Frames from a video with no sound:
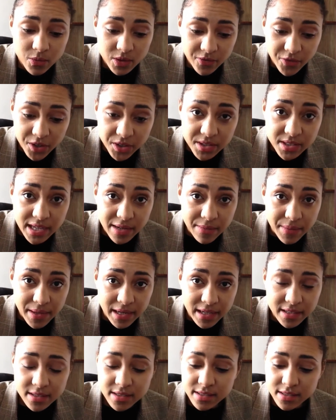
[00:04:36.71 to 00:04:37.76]
first 10
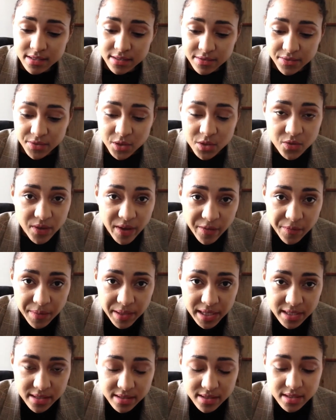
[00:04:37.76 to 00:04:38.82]
minutes, first 5
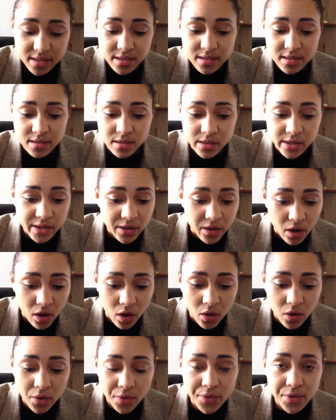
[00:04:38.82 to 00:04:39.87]
minutes, learn
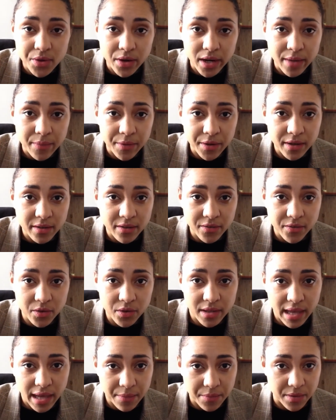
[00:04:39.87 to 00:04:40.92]
all the grammar and the
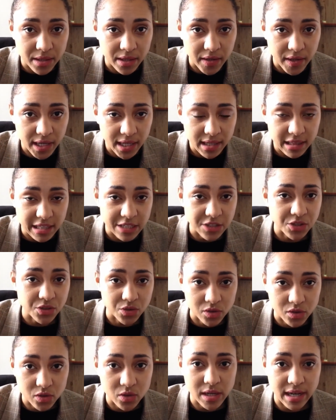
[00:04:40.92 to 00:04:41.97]
vocabulary that you
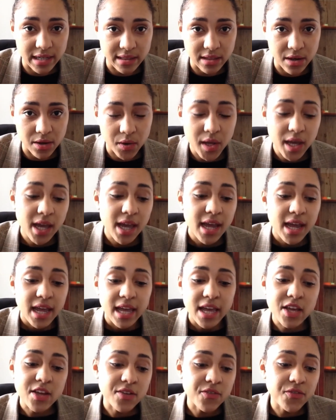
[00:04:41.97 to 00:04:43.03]
do not know.
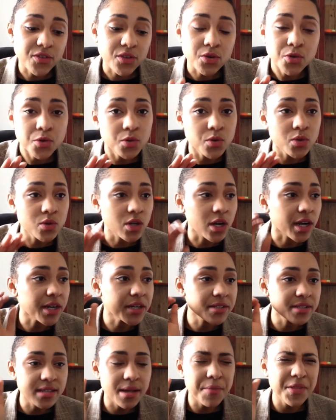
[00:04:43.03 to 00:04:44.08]
If you
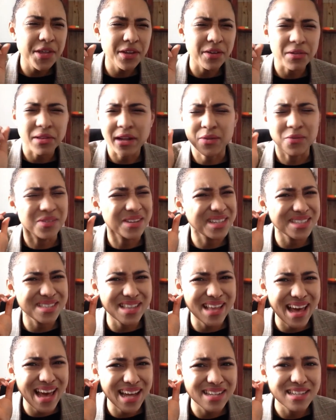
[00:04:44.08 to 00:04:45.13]
heard something, you're like, what is
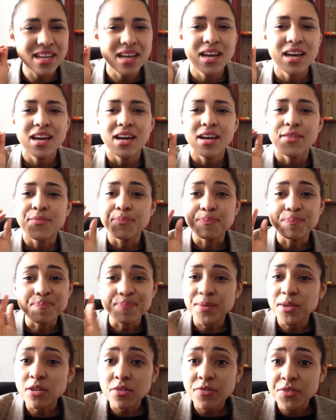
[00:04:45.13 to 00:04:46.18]
that?
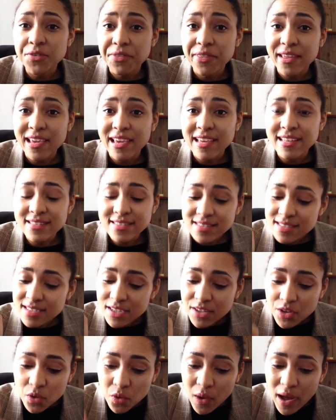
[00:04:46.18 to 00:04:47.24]
Beautiful thing is,
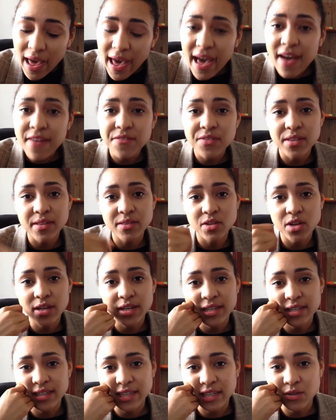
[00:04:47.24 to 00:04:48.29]
you have the
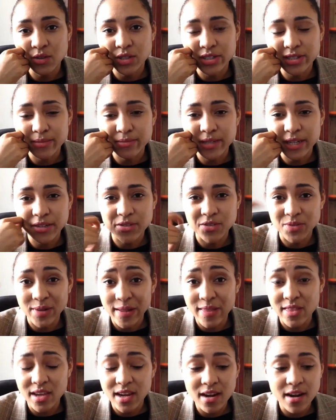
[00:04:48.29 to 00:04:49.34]
target language subtitles
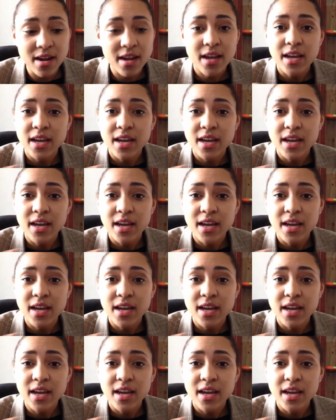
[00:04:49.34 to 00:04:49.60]
right there.